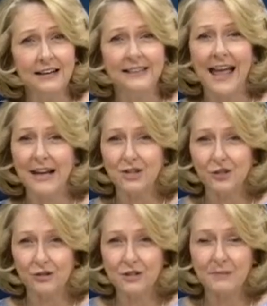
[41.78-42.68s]
a
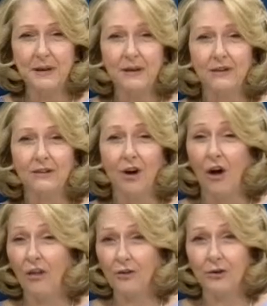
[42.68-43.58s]
national speaker,
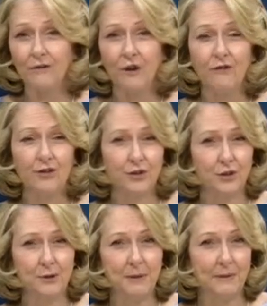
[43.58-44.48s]
author of over
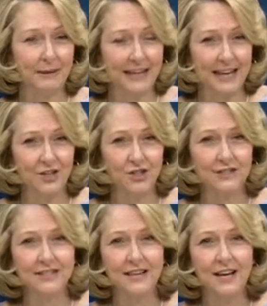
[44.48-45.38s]
30
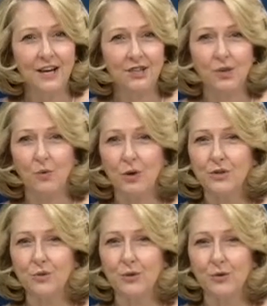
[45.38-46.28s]
publications. She
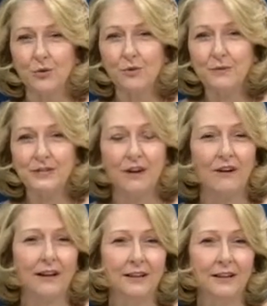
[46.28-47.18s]
works with groups
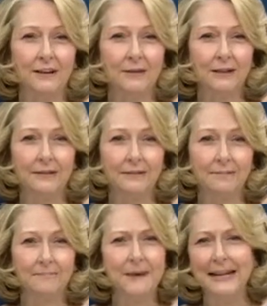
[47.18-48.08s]
on
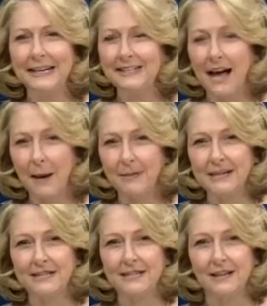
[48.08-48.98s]
many
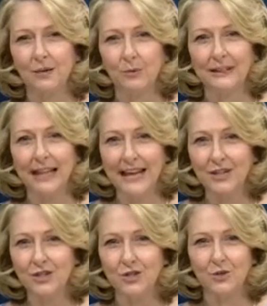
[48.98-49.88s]
topics
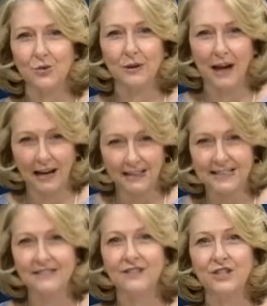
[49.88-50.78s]
related to
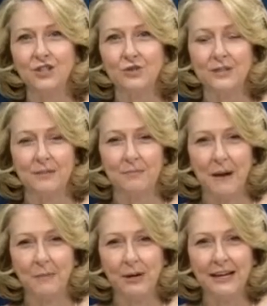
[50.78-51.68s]
cognitive issues and
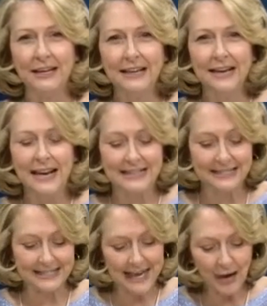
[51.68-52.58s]
memory. And
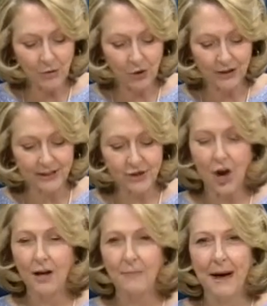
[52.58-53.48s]
today we're going to
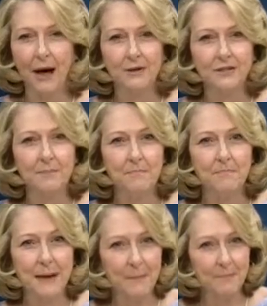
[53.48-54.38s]
talk about
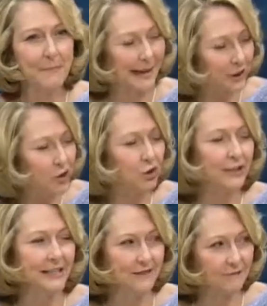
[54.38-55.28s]

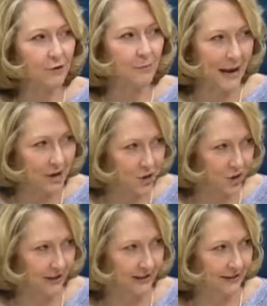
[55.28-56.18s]
medical
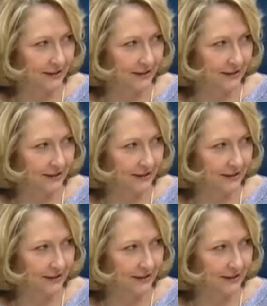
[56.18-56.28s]
information.